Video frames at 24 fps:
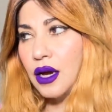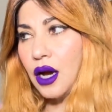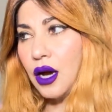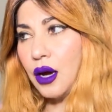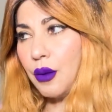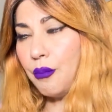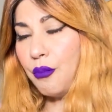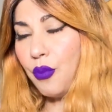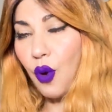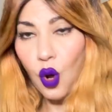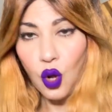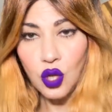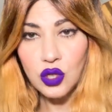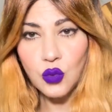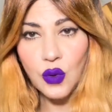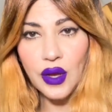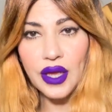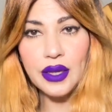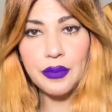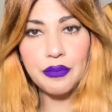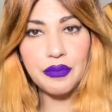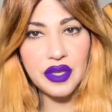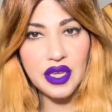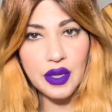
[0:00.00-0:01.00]

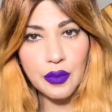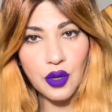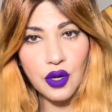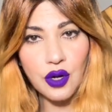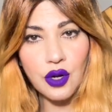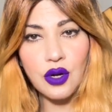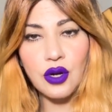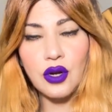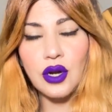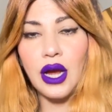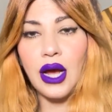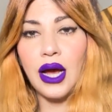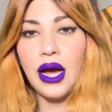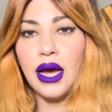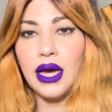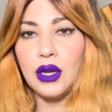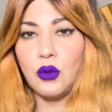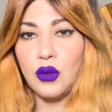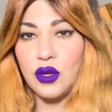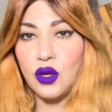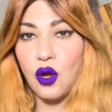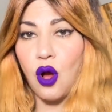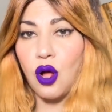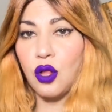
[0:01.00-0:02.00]
Baldwin Bieber and
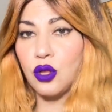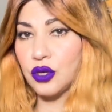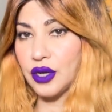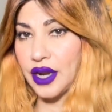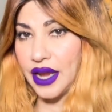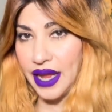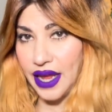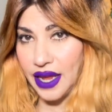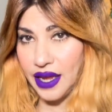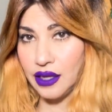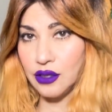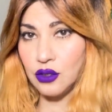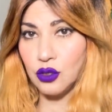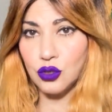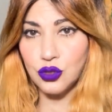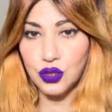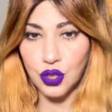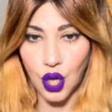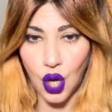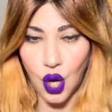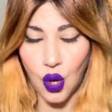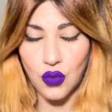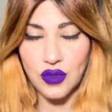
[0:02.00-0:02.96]
we call her Hail No.